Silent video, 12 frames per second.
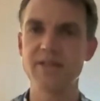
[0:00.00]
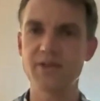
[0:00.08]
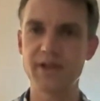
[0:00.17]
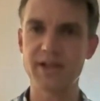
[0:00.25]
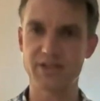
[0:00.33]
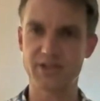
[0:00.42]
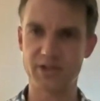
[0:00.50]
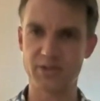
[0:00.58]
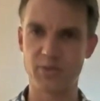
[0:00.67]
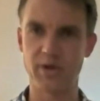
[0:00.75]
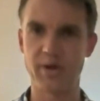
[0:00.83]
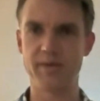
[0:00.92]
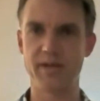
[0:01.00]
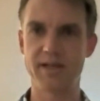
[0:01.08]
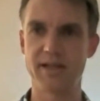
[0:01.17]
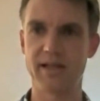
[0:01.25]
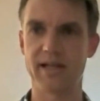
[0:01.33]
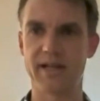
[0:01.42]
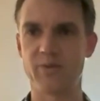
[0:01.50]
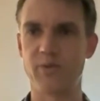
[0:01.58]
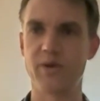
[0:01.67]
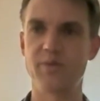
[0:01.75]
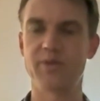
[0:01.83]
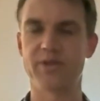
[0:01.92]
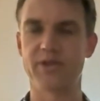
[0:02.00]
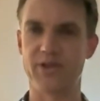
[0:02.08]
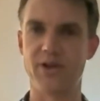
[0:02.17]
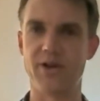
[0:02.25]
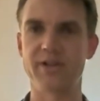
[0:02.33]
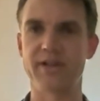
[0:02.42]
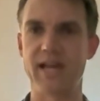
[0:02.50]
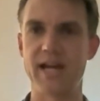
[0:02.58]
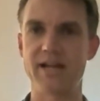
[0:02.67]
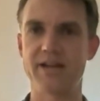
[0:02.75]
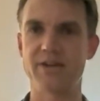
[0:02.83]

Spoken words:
there like a swimming like one with the long neck or